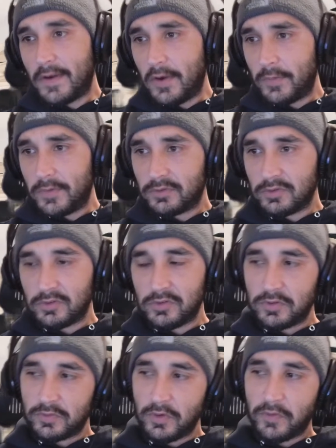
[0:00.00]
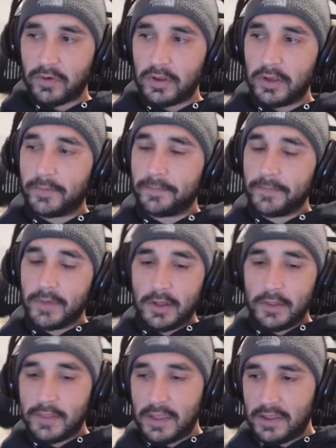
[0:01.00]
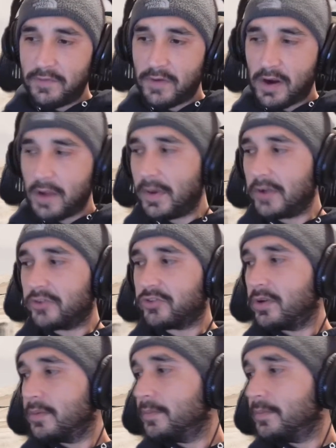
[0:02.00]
I hope this was useful for you. Thank you very much.